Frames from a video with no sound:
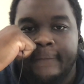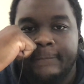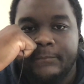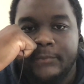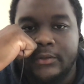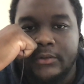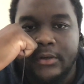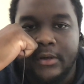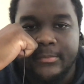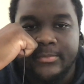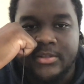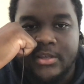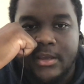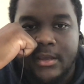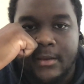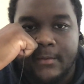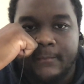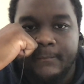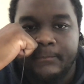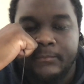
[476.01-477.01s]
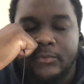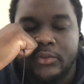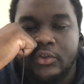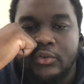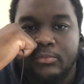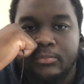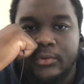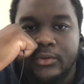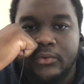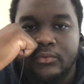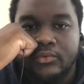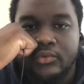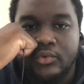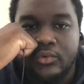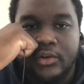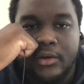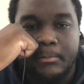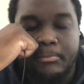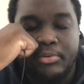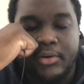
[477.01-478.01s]
You know what I'm saying? You
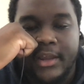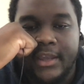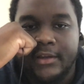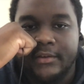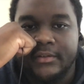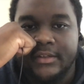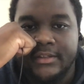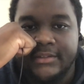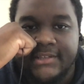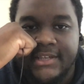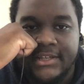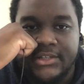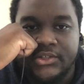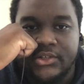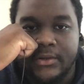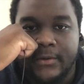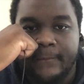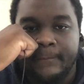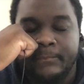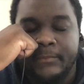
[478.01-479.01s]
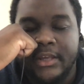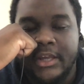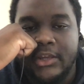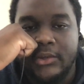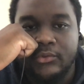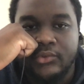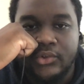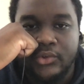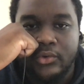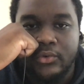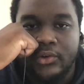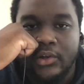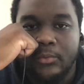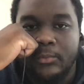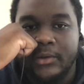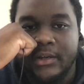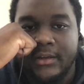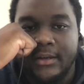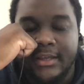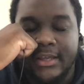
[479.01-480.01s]
doing a prank on the teacher, and you doing
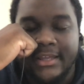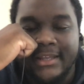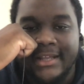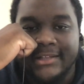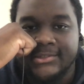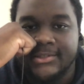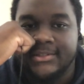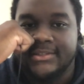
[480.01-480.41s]
it with a nigga that's a